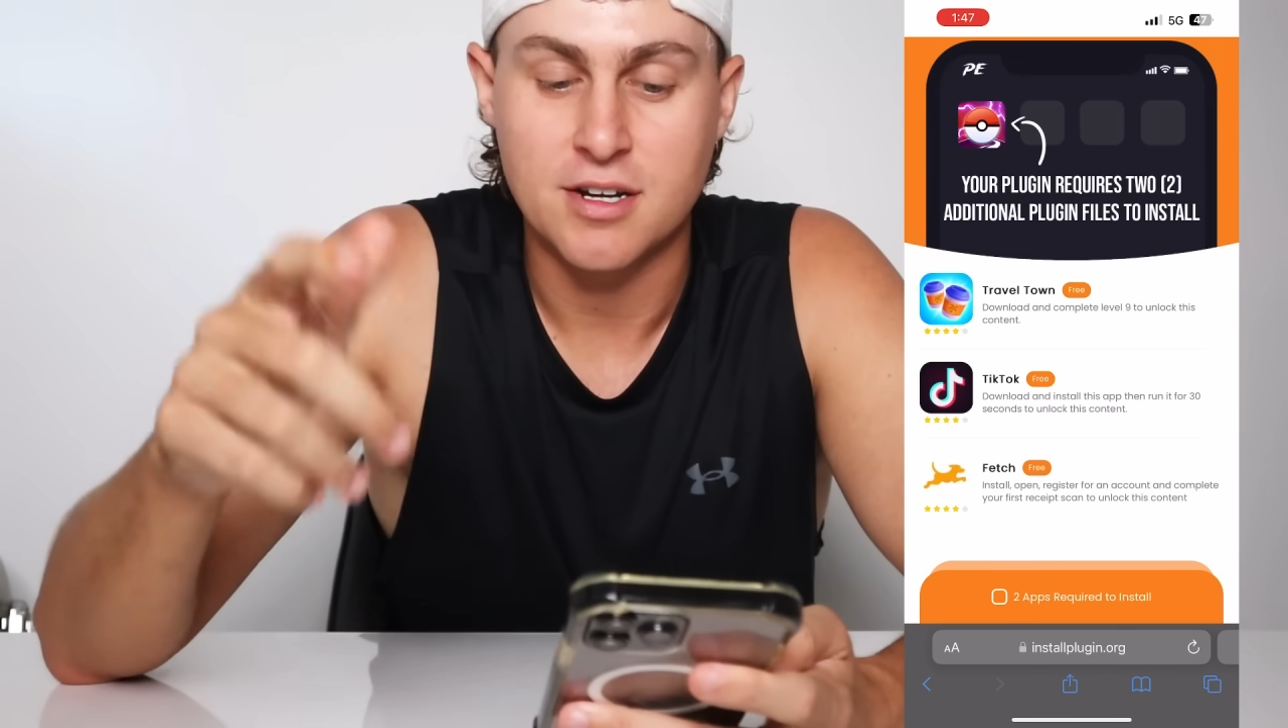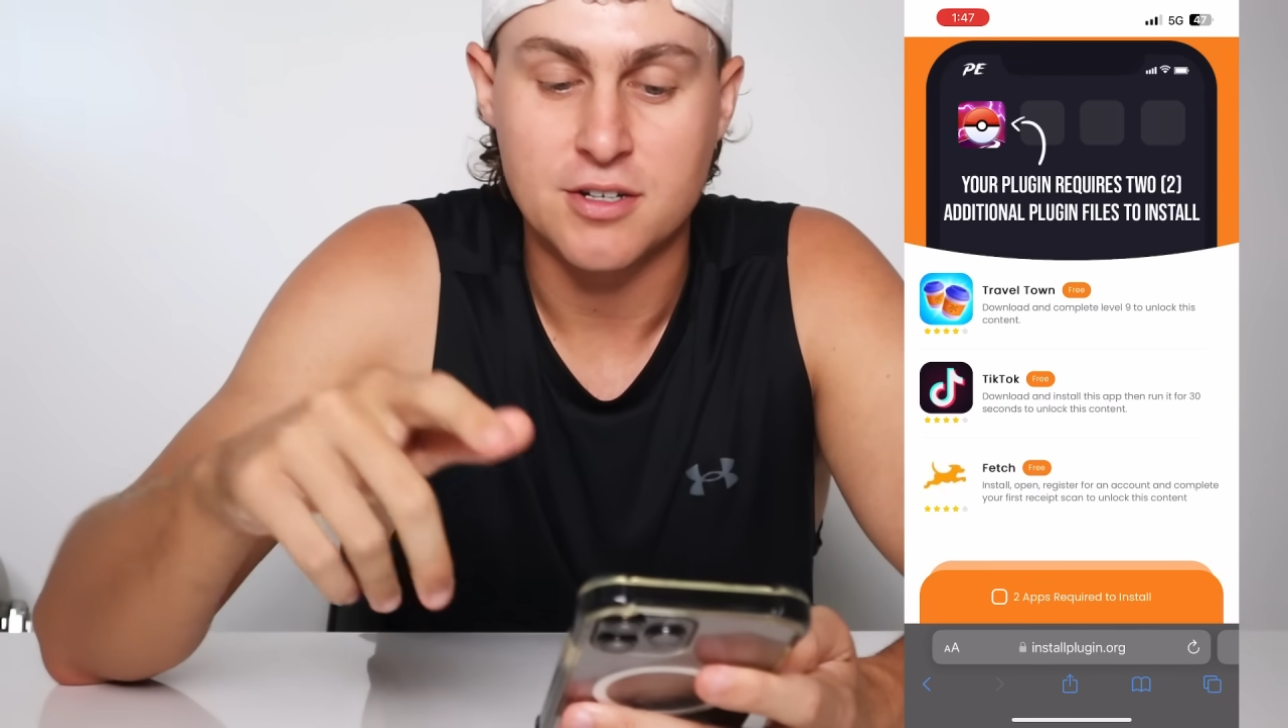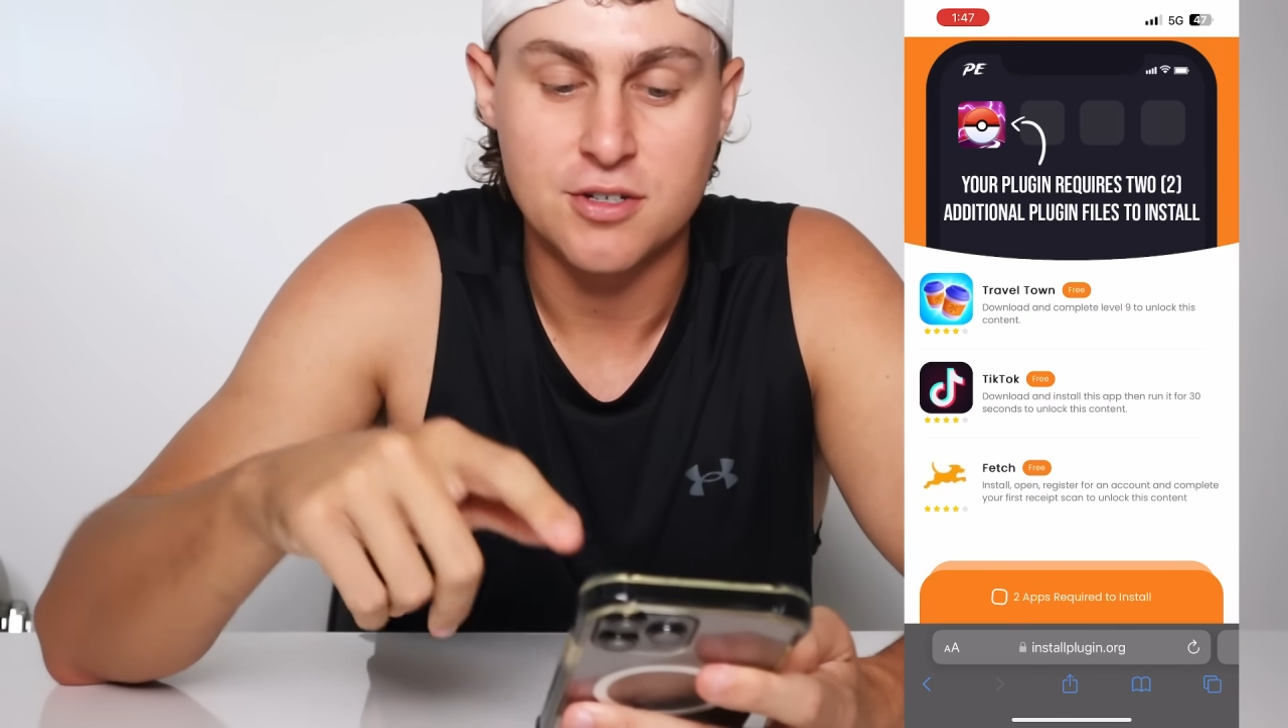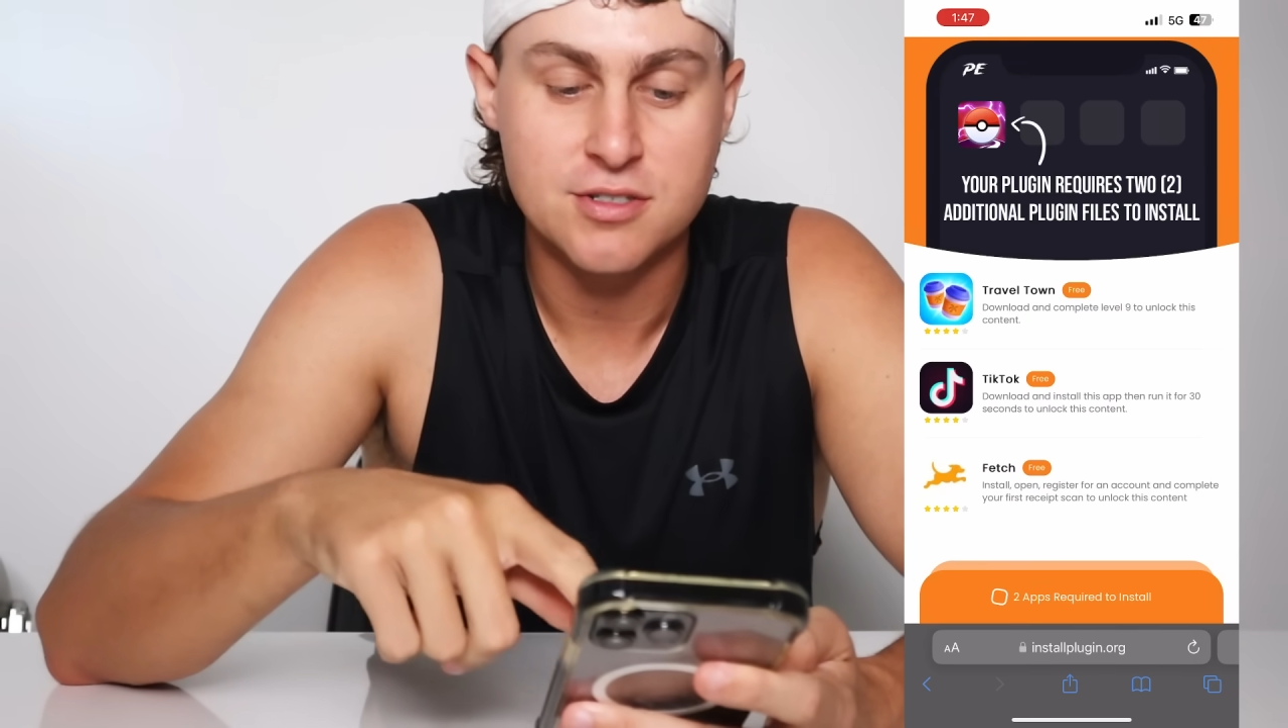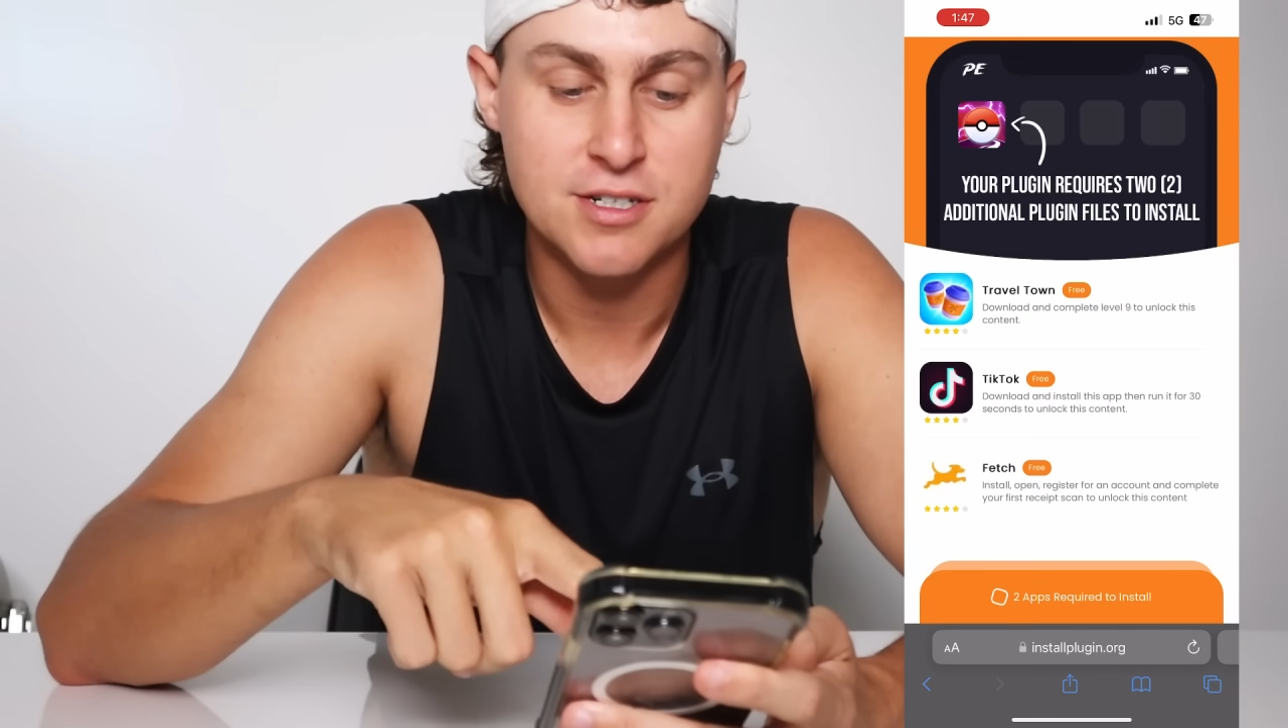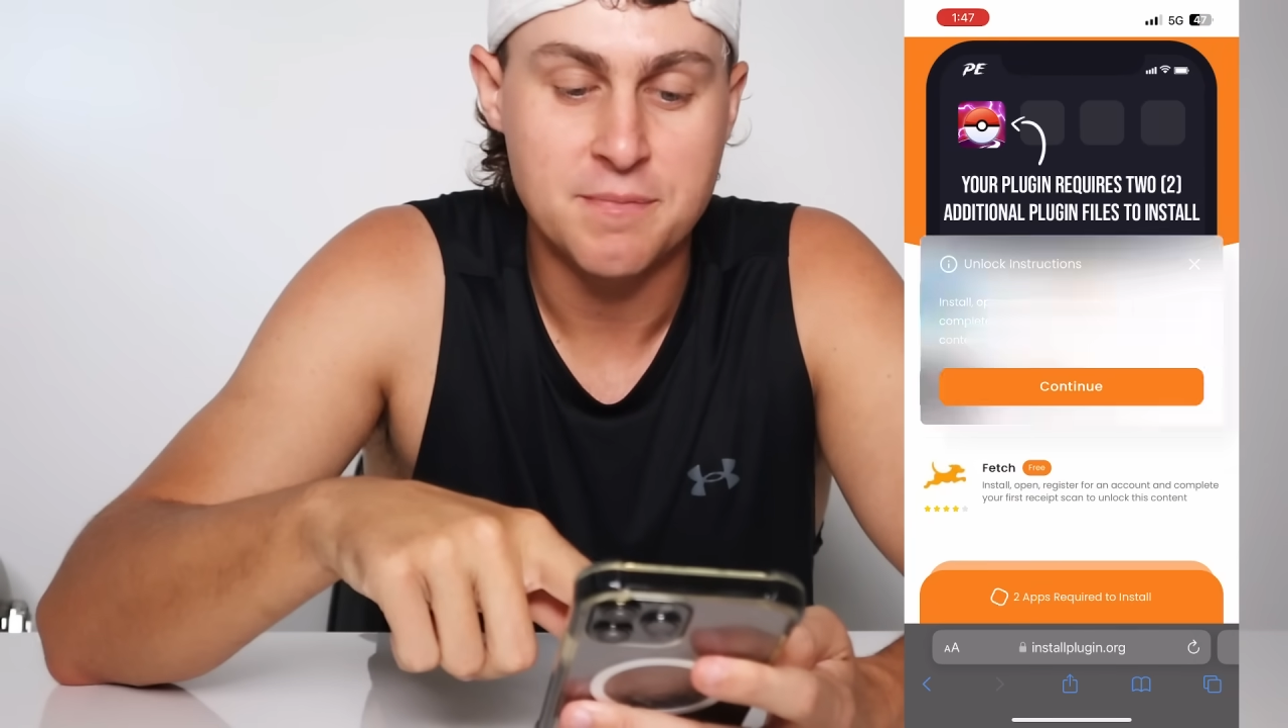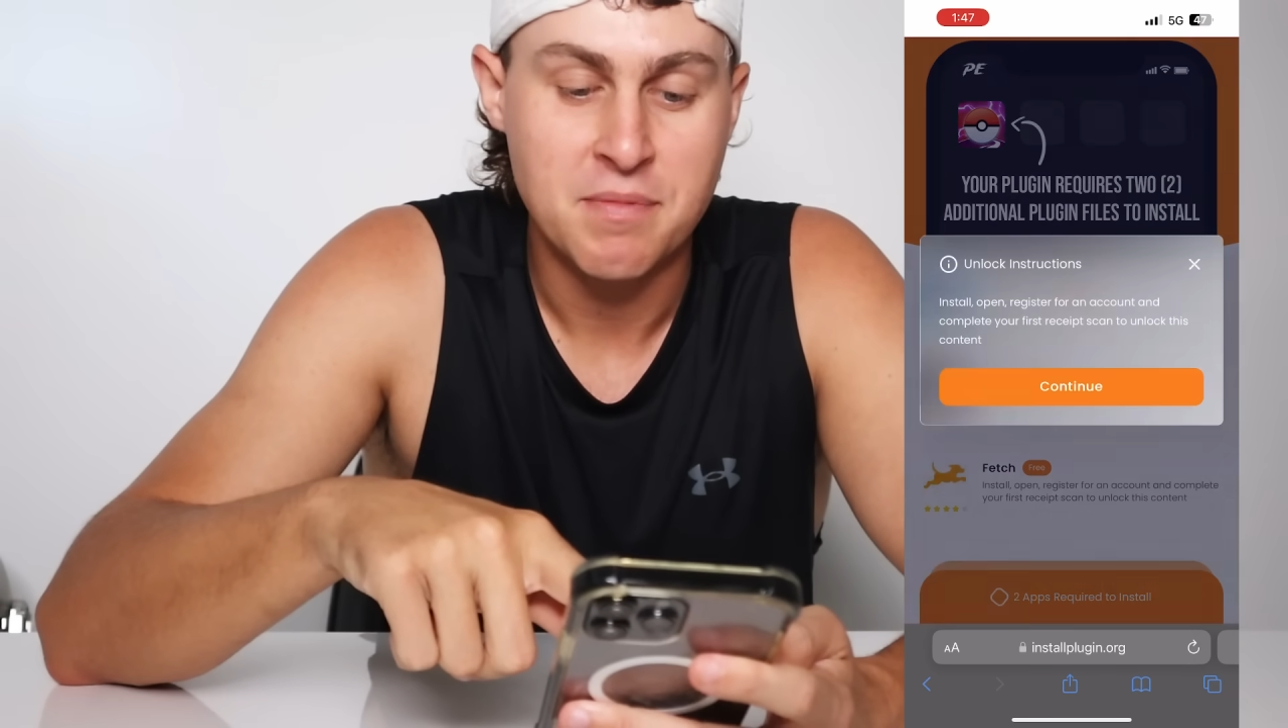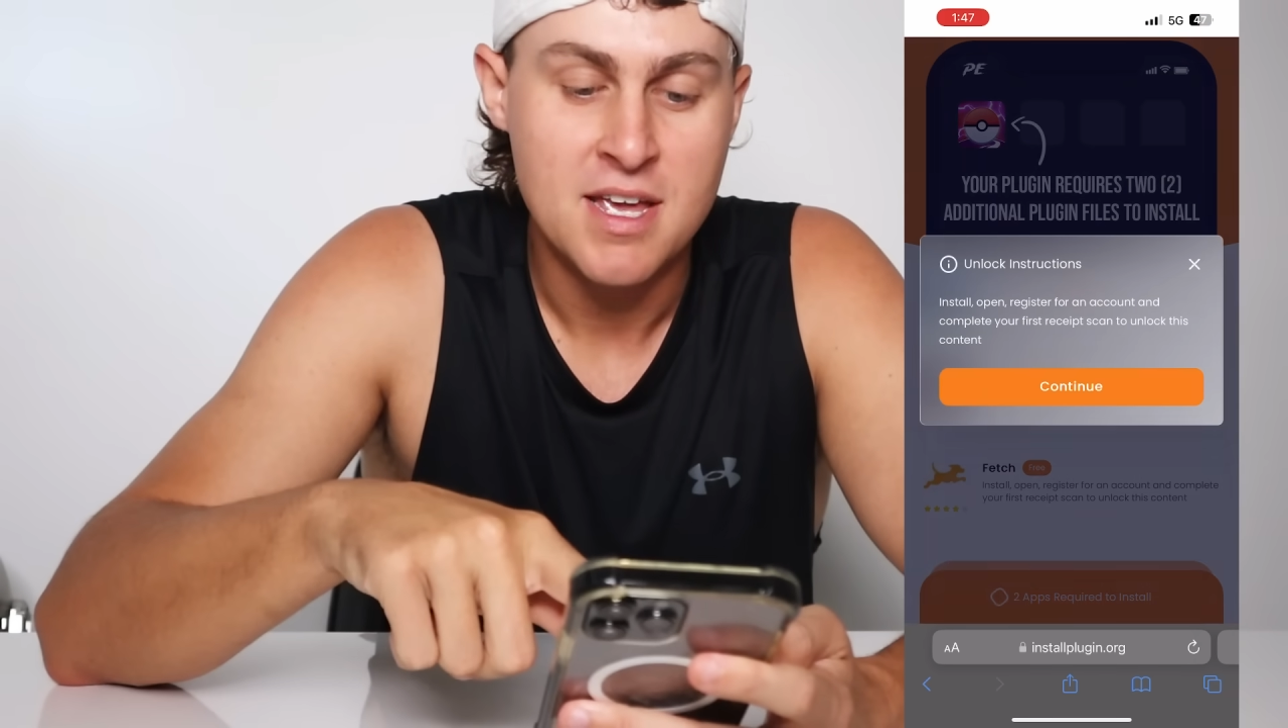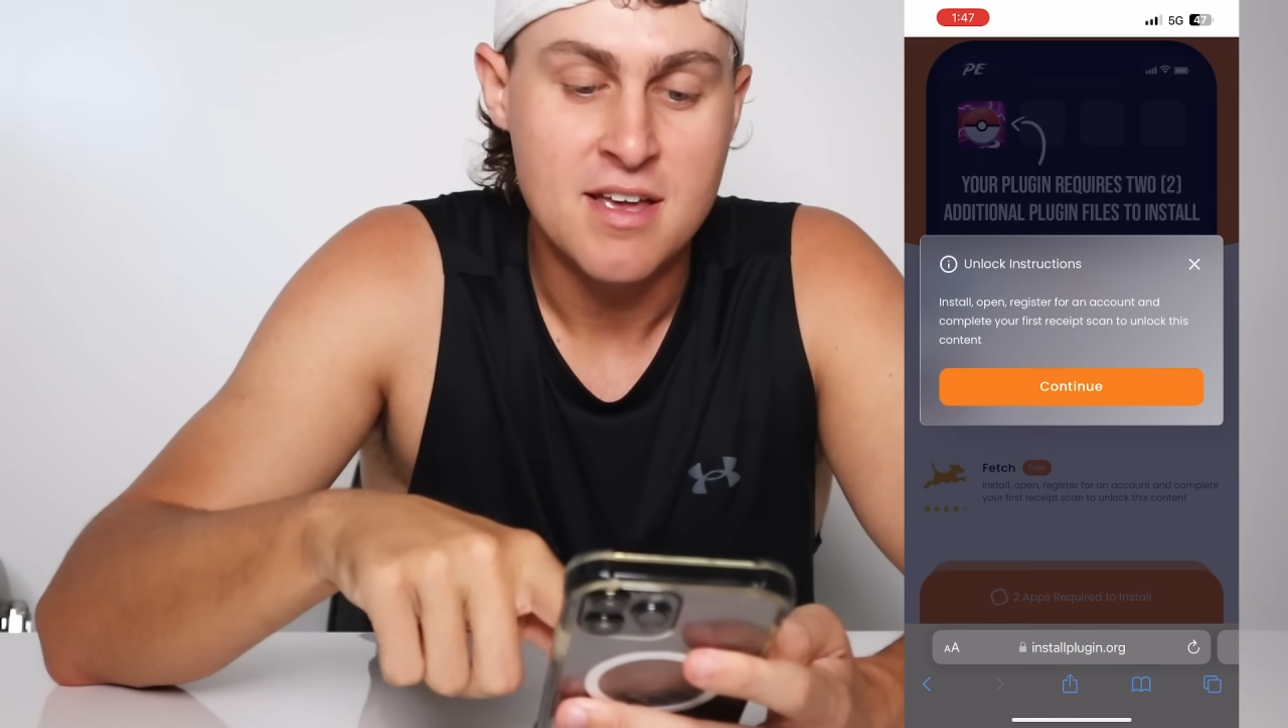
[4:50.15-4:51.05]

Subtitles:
and use it.